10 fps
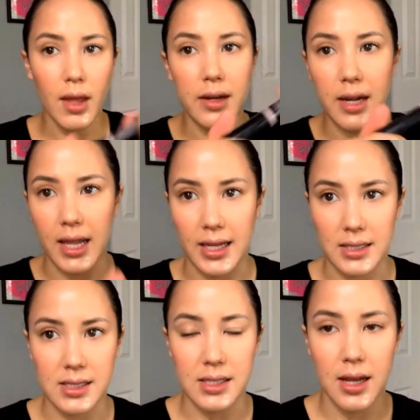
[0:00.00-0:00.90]

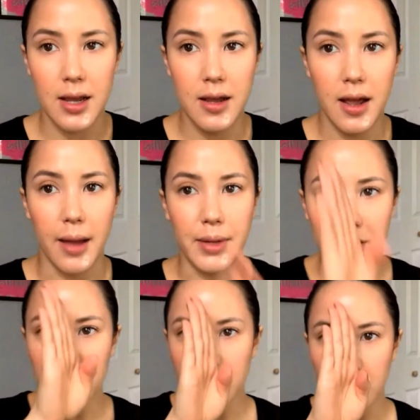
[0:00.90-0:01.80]
needs. I mean,
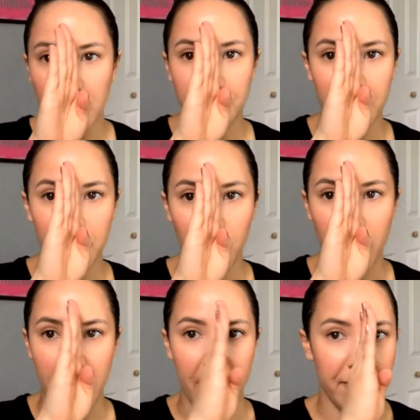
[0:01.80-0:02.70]
just look from
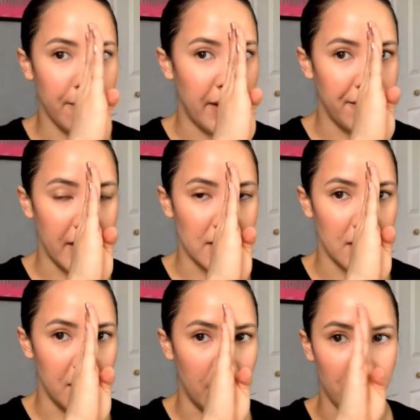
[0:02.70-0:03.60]
one half of my face
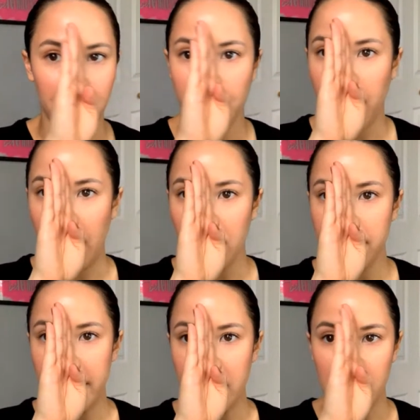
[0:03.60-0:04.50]
to the other. Your brows
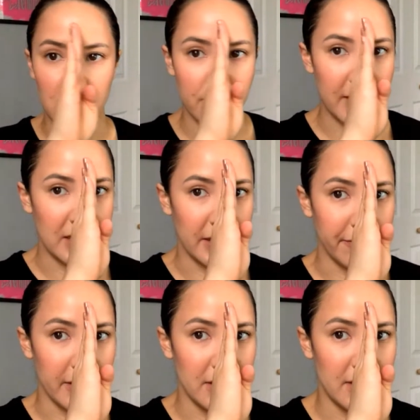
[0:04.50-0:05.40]
make such a big
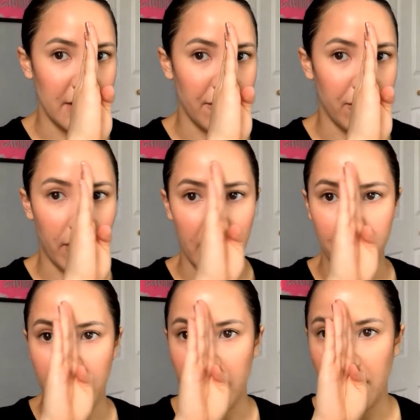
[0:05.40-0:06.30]
difference in
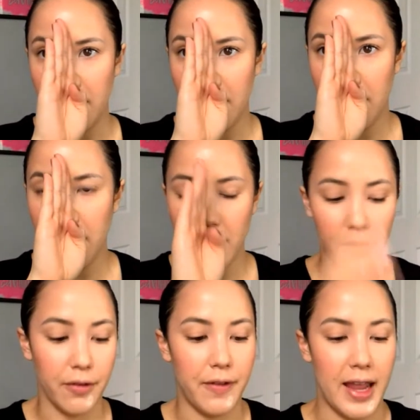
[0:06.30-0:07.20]
framing
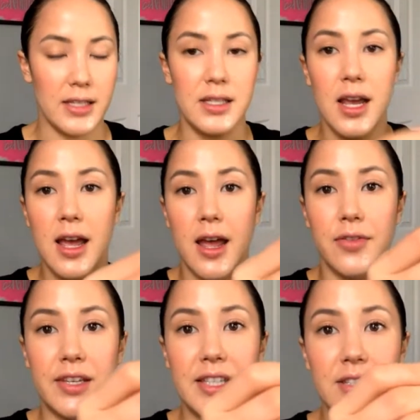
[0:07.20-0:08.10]
your face.
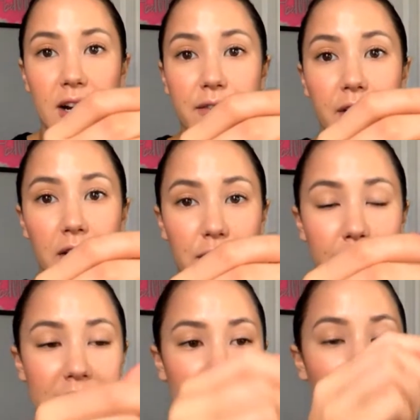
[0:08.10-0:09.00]
This is our
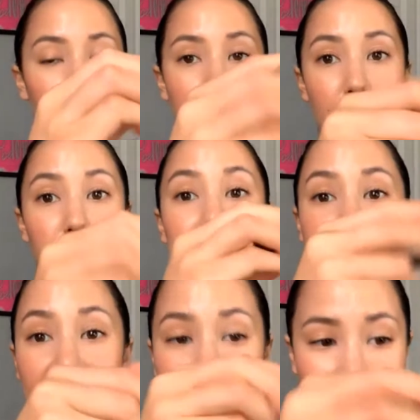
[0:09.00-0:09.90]
volumizing brow
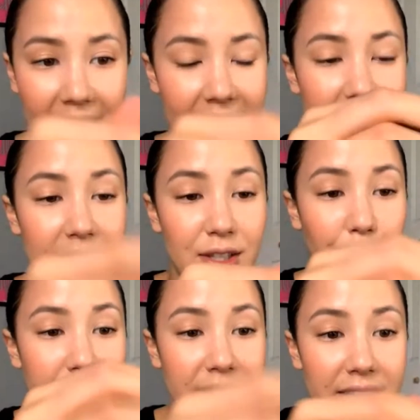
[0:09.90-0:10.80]
tint.
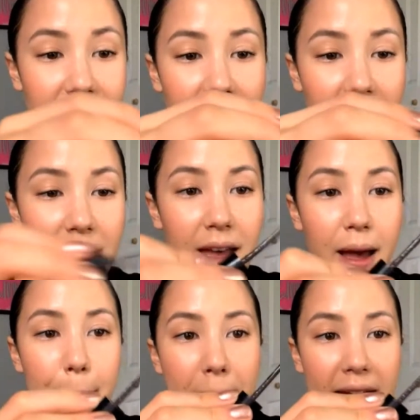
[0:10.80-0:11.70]
So this is like
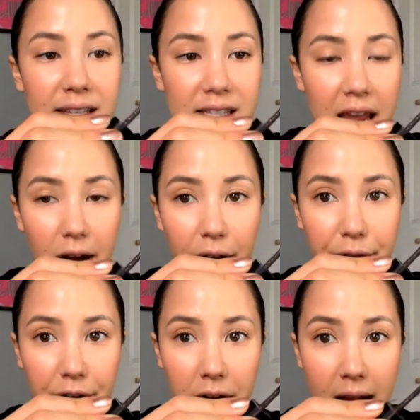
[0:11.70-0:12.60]
mascara
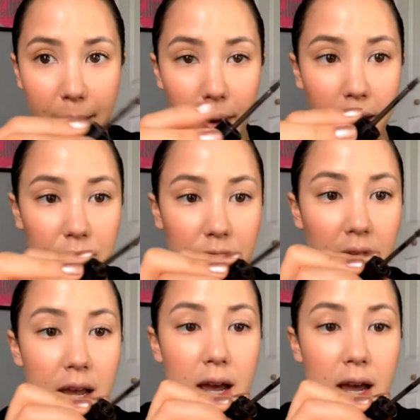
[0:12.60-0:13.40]
for your eyebrows.